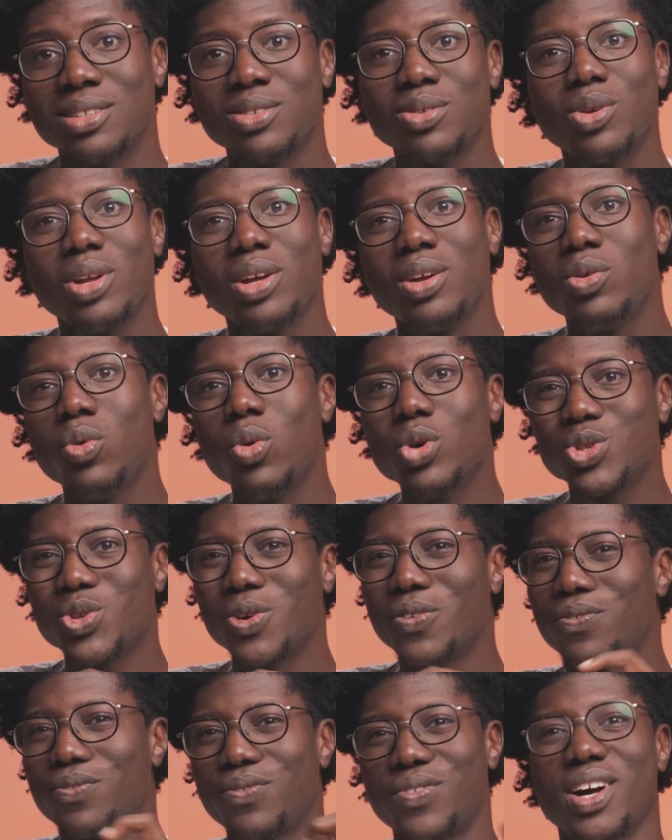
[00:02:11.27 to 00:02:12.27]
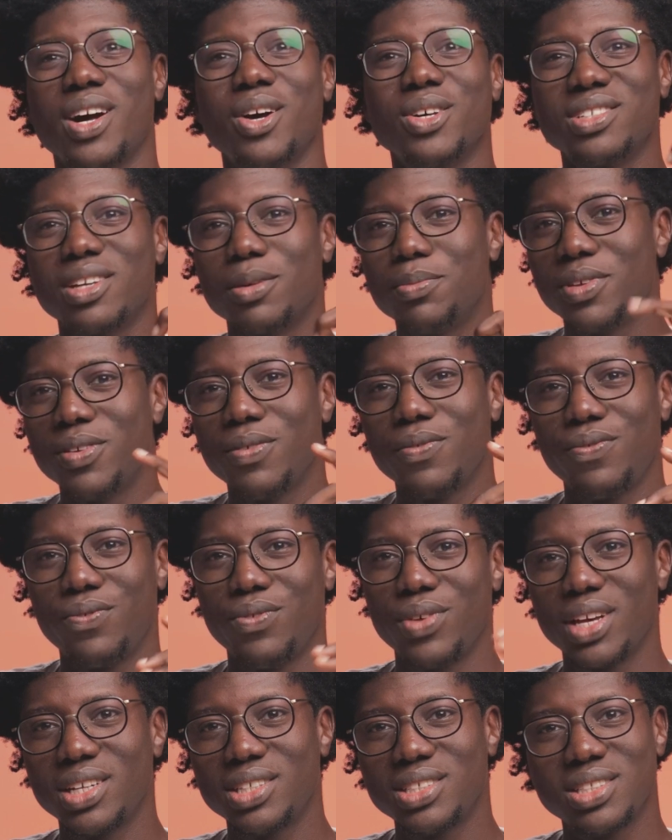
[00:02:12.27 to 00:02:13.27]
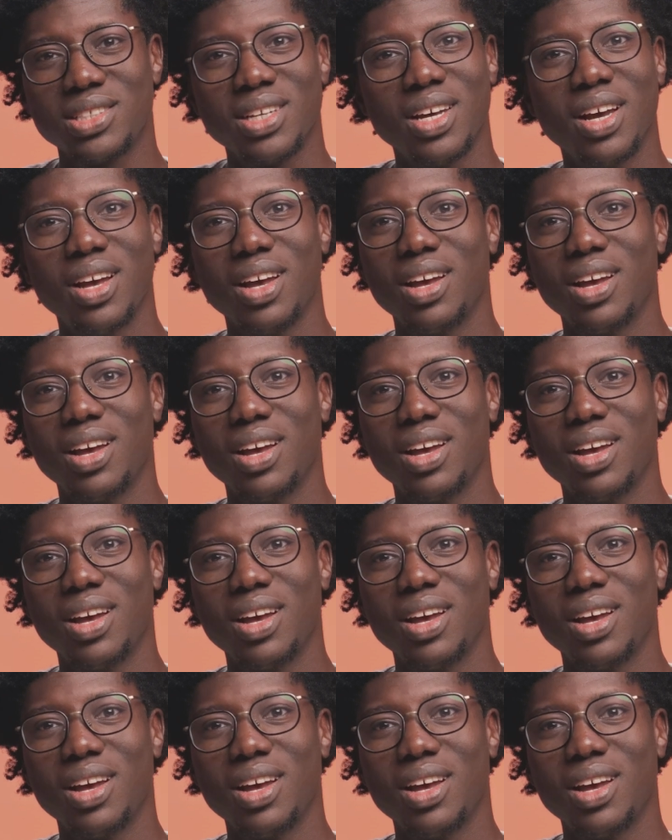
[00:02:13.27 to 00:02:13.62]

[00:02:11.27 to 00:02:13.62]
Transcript: A host of files are being fetched,